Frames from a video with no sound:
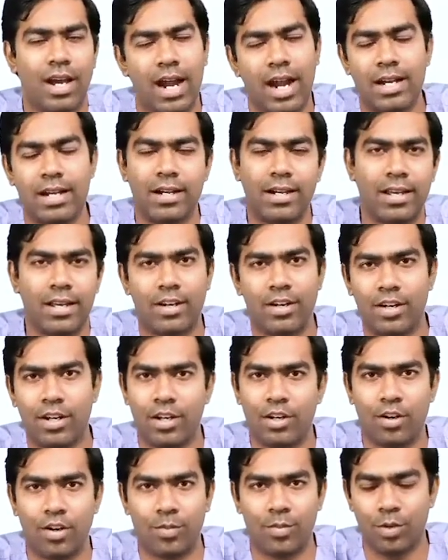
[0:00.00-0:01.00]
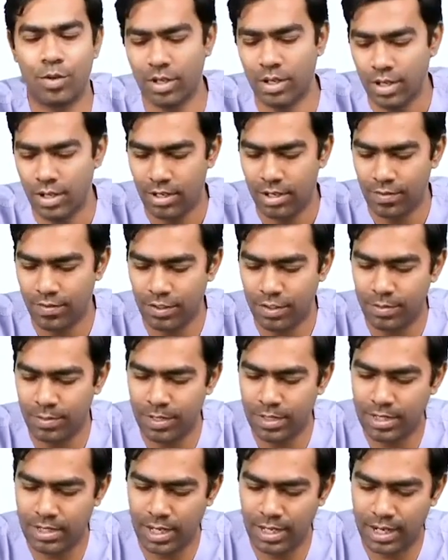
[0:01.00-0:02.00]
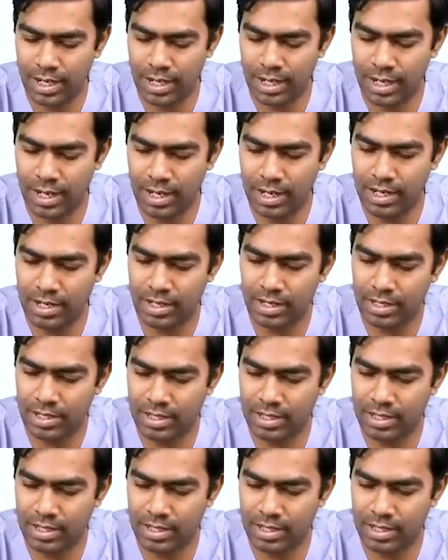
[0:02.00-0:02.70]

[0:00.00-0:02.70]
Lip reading: antidiuretic hormone, which means I can write